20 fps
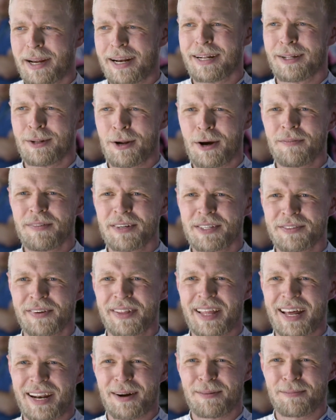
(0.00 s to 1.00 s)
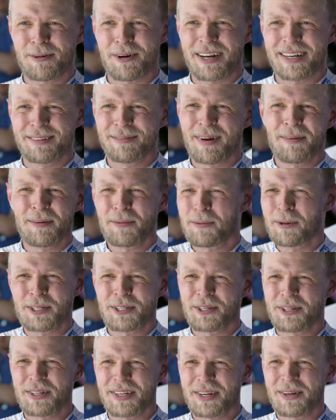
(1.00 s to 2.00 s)
getting nervous for that upgrade. Maybe we
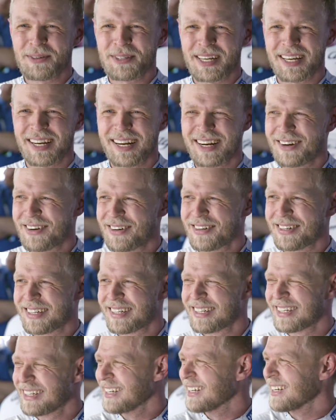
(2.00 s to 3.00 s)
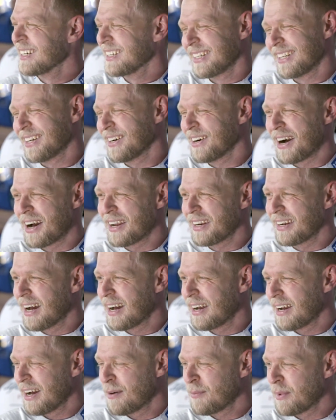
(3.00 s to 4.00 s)
shouldn't use it at all. No,
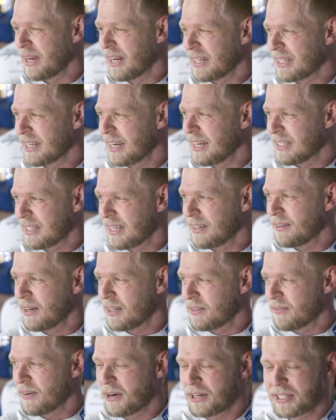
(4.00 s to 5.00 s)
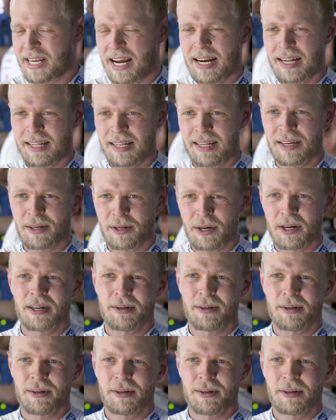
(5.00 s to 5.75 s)
I mean, it's very exciting and a great